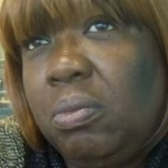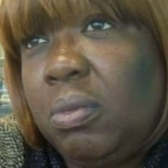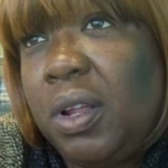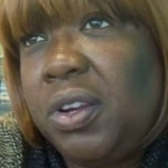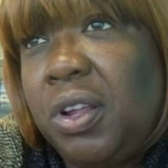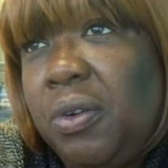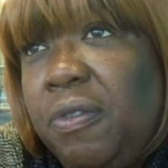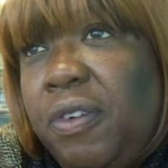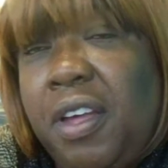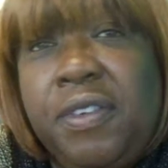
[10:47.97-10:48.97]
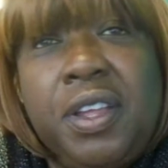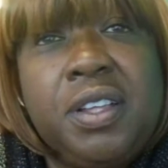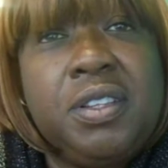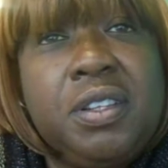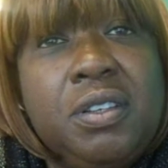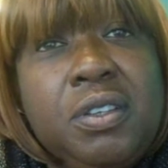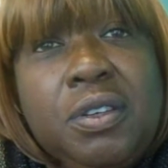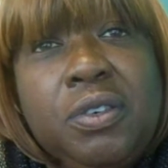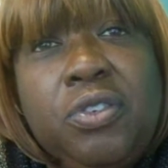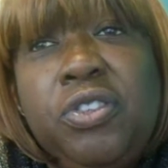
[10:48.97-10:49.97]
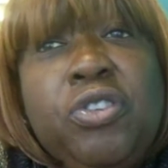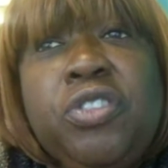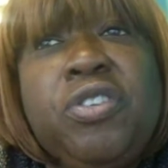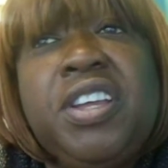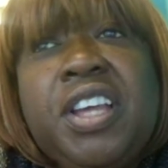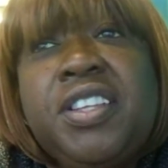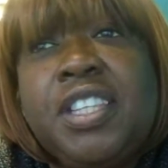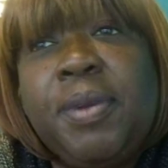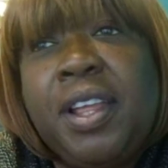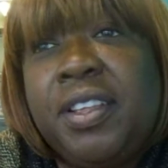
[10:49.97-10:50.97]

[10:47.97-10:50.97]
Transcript: I don't know, five years, okay, years, something like